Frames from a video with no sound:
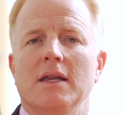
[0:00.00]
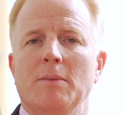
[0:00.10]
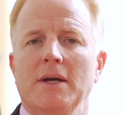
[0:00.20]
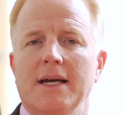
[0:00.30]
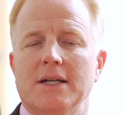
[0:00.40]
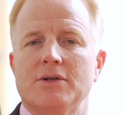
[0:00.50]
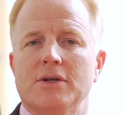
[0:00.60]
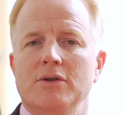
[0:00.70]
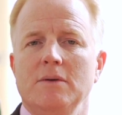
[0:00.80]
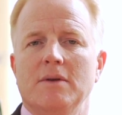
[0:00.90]
In the
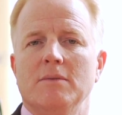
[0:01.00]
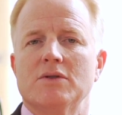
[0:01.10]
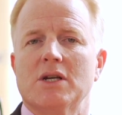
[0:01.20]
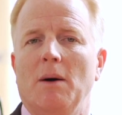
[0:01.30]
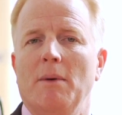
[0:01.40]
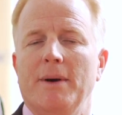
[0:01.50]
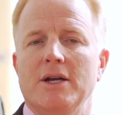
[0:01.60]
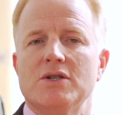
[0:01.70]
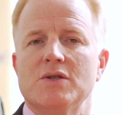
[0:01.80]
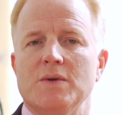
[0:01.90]
pediatric group, the most common
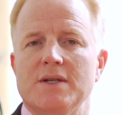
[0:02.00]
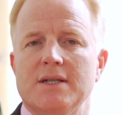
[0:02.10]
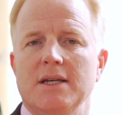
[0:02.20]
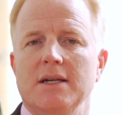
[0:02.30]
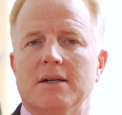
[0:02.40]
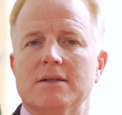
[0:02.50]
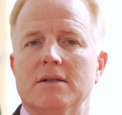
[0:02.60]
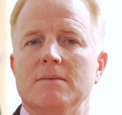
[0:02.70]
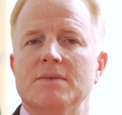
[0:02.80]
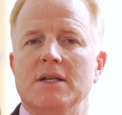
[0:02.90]
patients we see are
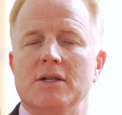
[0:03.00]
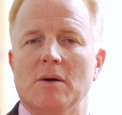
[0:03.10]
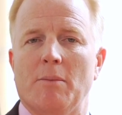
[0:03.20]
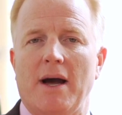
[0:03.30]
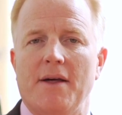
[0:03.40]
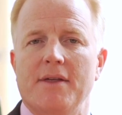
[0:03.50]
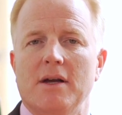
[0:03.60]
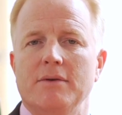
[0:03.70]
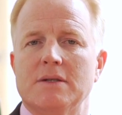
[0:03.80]
termed idiopathic,